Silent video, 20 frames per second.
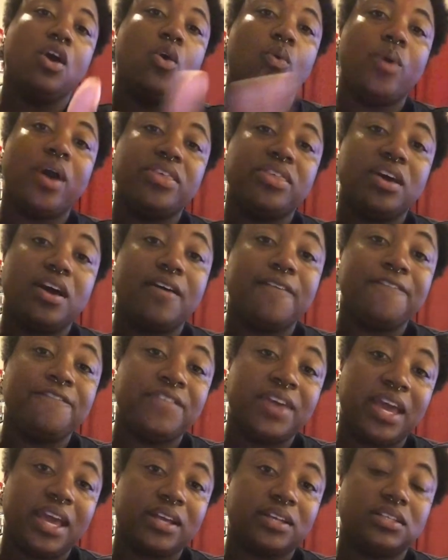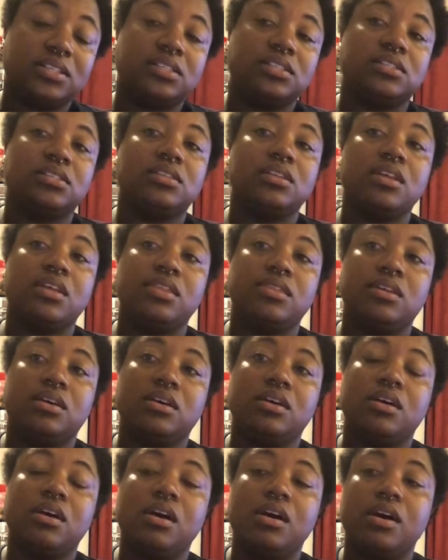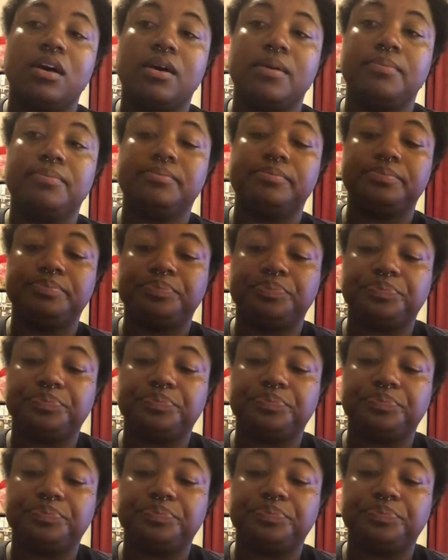weather affects the